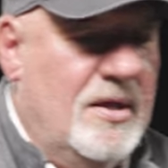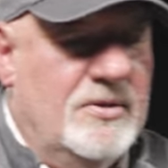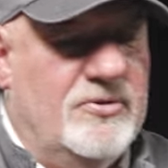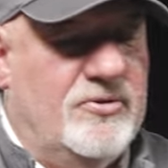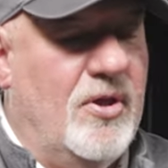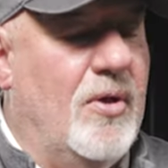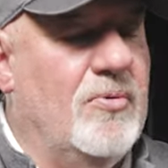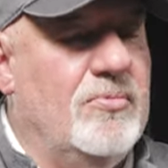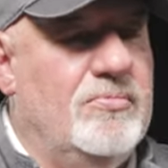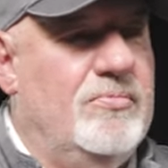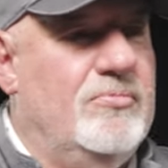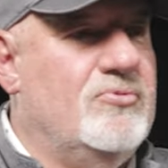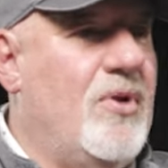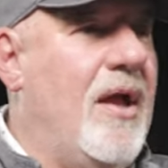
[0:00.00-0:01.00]
So
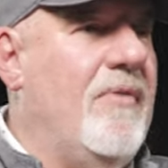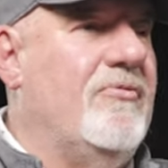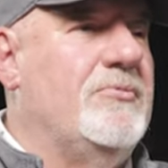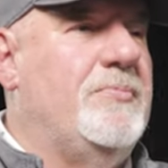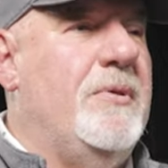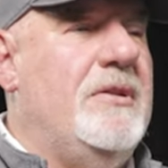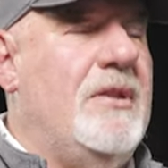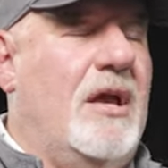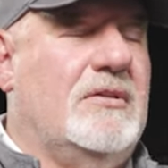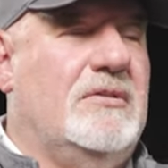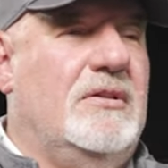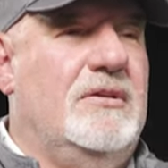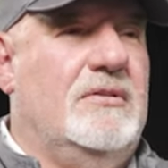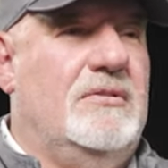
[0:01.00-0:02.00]
Driver's been
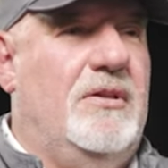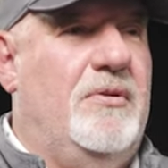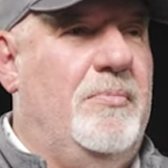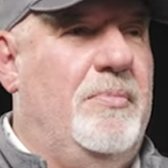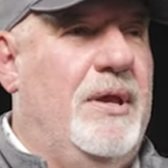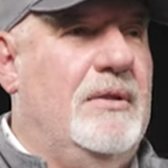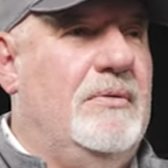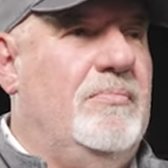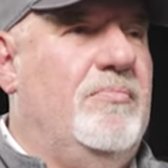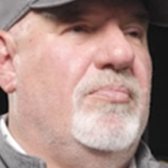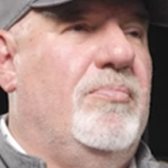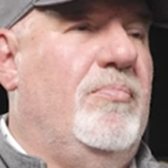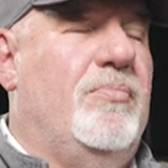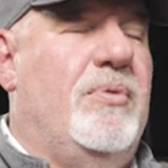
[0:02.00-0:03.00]
knuckling a little bit. A
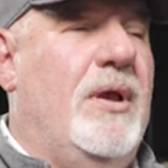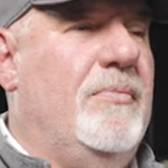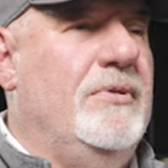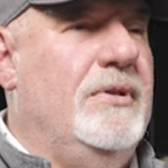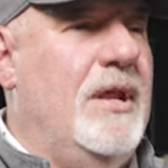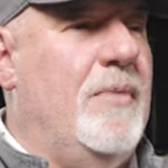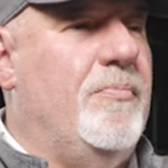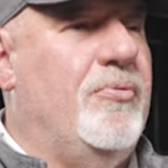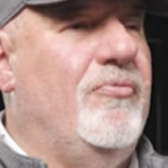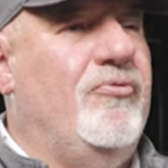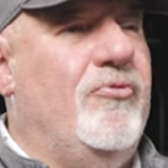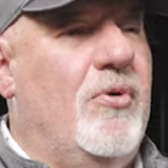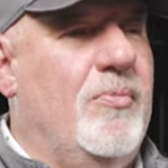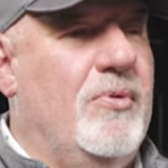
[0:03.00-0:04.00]
little bit. Probably not
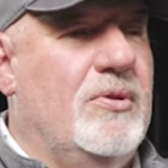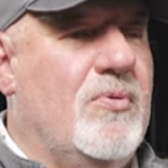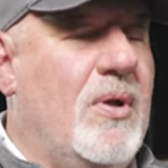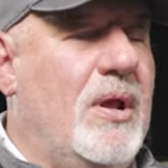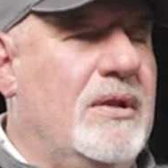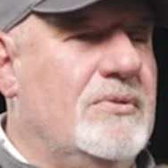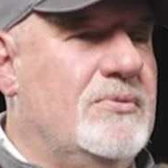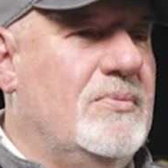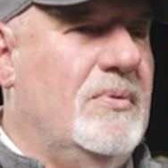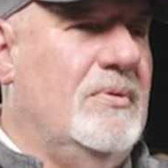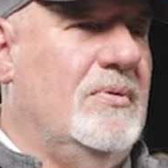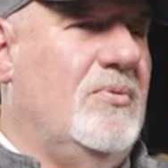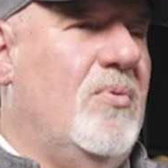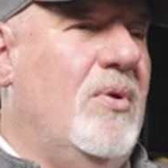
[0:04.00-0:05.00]
performing quite as
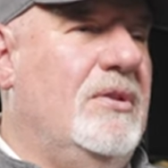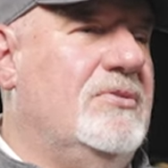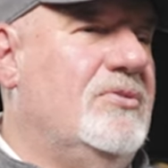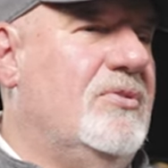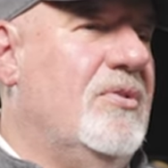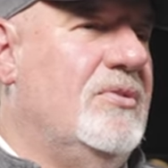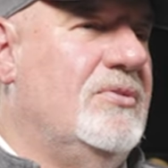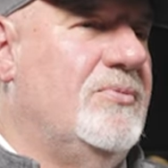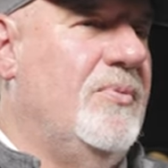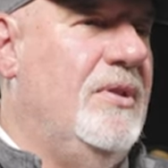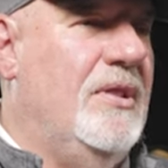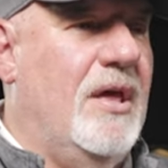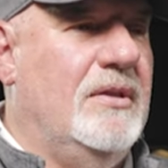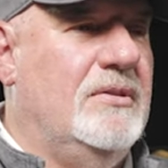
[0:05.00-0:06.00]
quite as good as
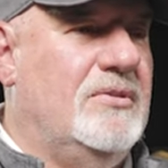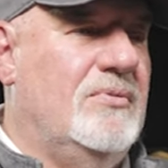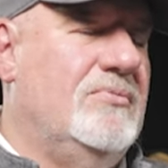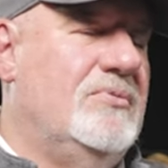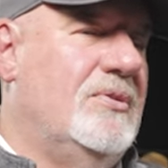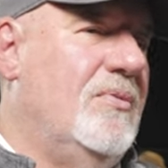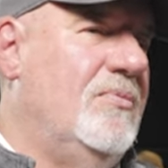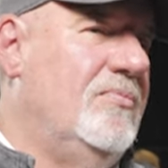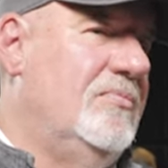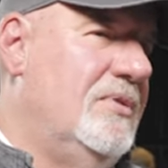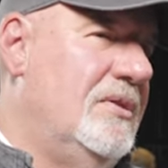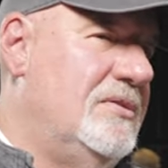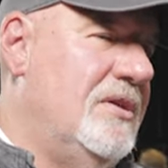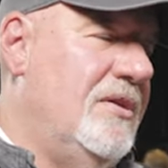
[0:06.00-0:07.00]
we'd like to. So
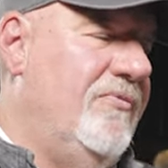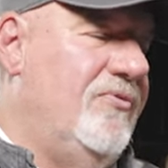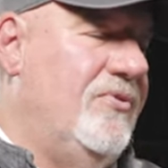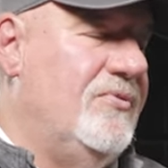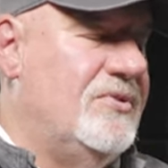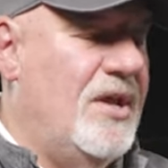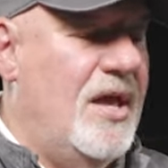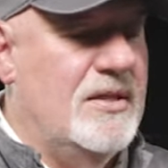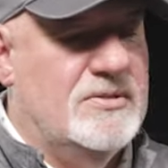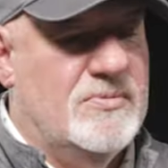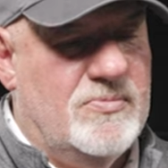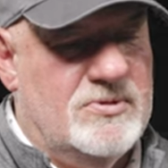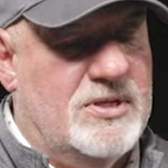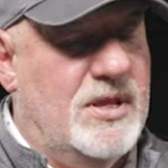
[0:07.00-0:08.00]
let's hit a few shots
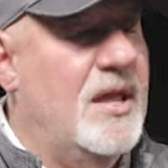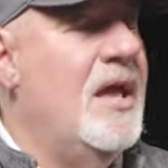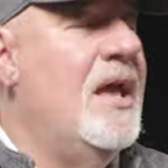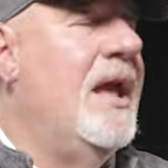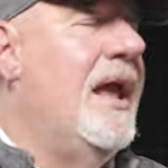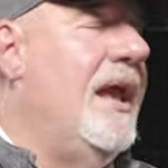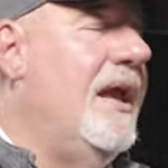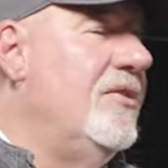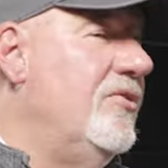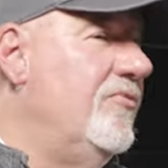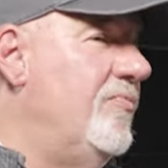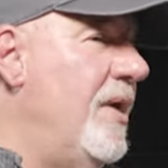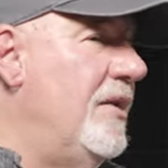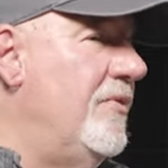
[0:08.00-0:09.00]
and we'll see. Yeah. And
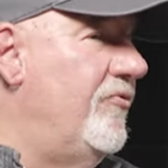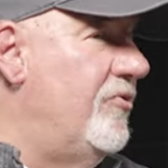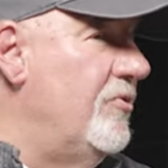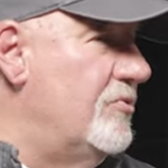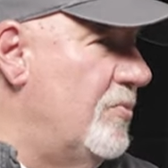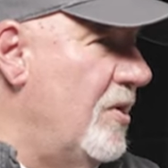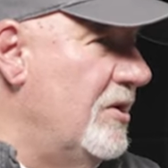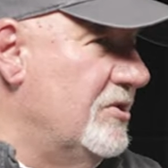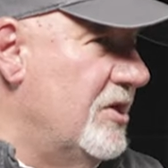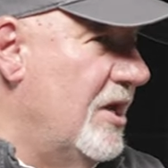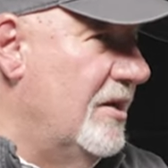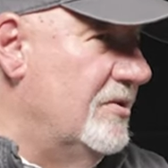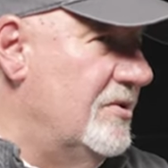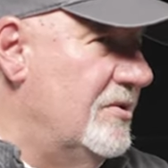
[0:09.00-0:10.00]
you've made a few swing
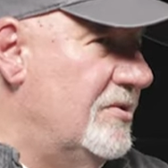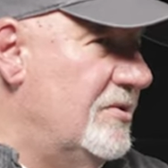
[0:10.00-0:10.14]
changes.